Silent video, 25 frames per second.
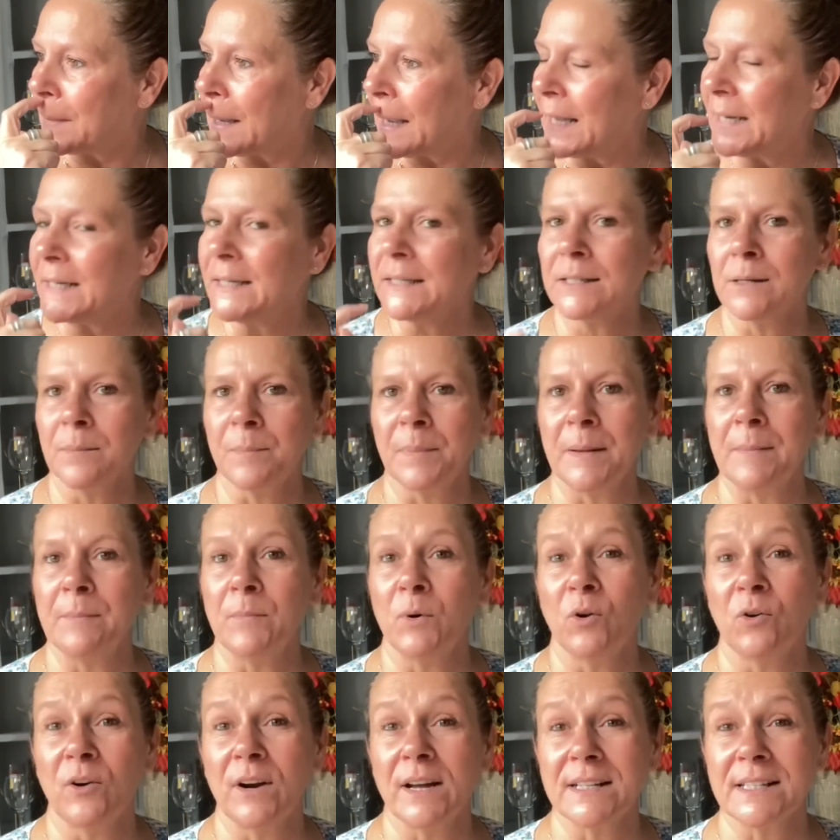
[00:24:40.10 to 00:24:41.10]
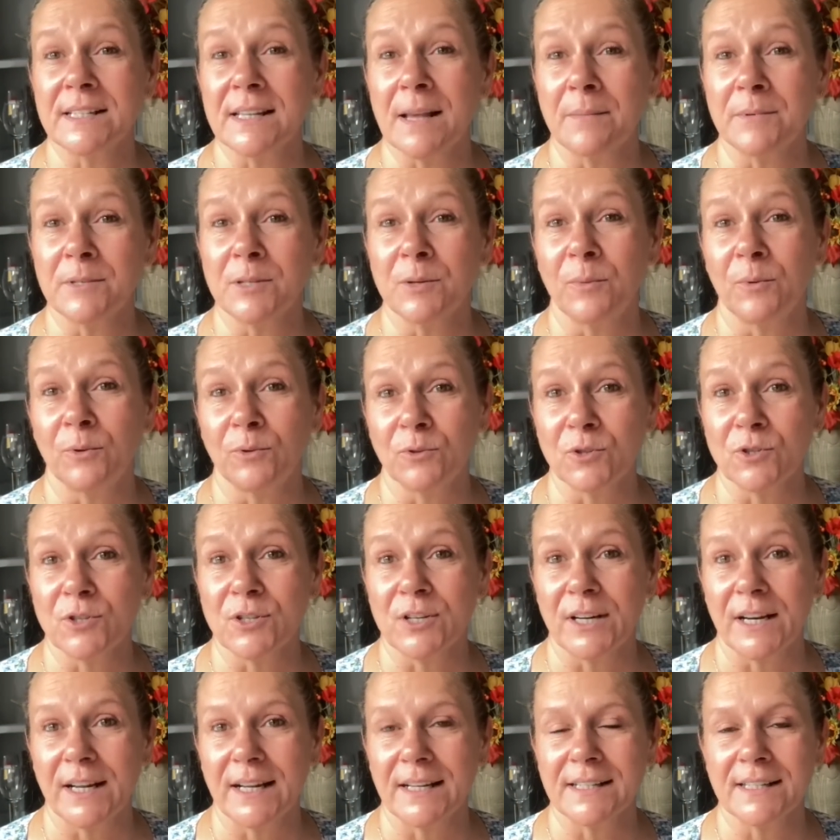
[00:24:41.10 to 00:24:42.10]
little bit more acceptable,
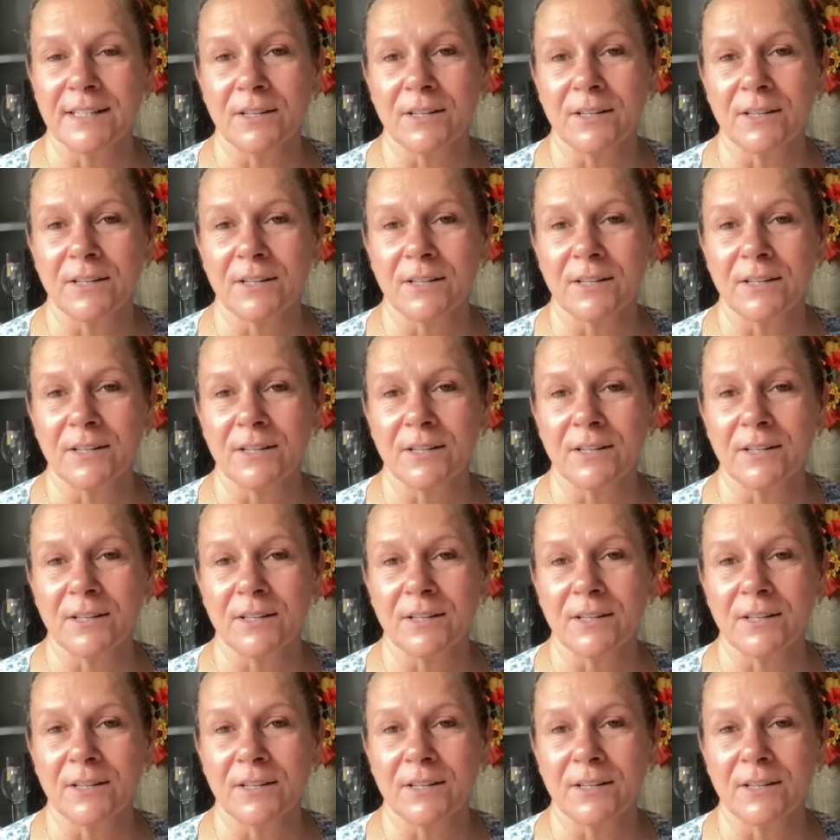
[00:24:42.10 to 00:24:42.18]
doesn't it?